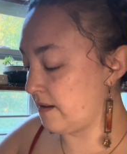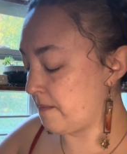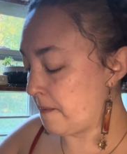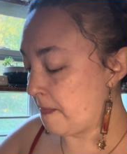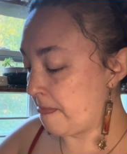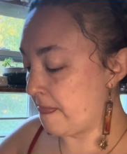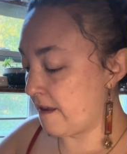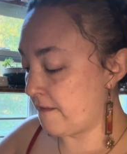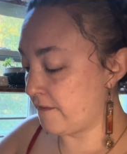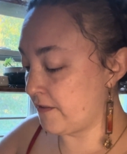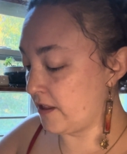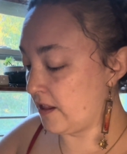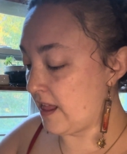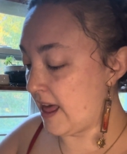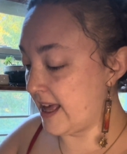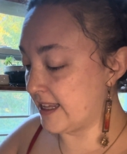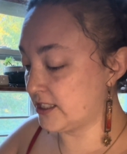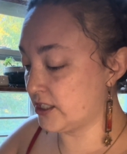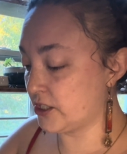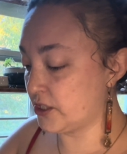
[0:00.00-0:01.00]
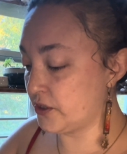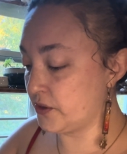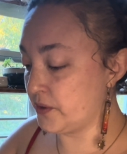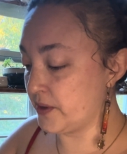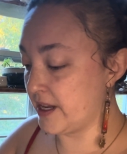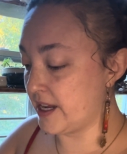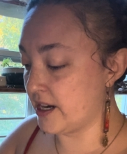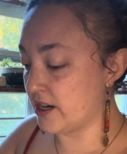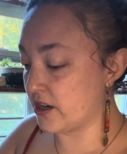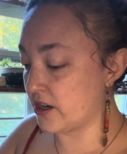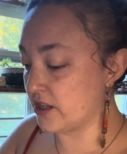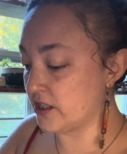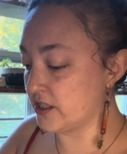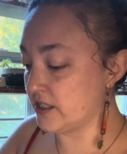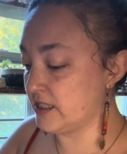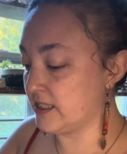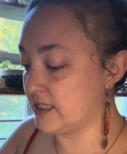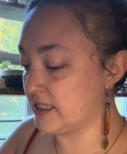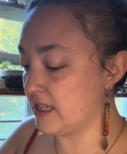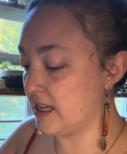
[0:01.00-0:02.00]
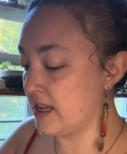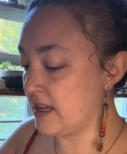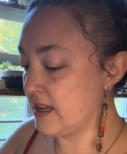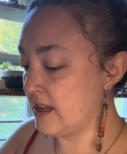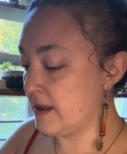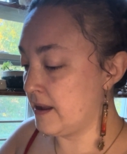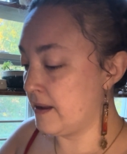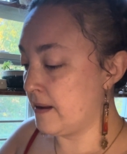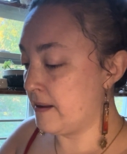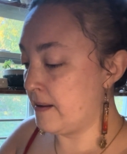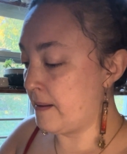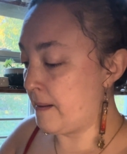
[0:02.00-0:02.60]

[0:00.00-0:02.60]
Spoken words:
for the last 2 years.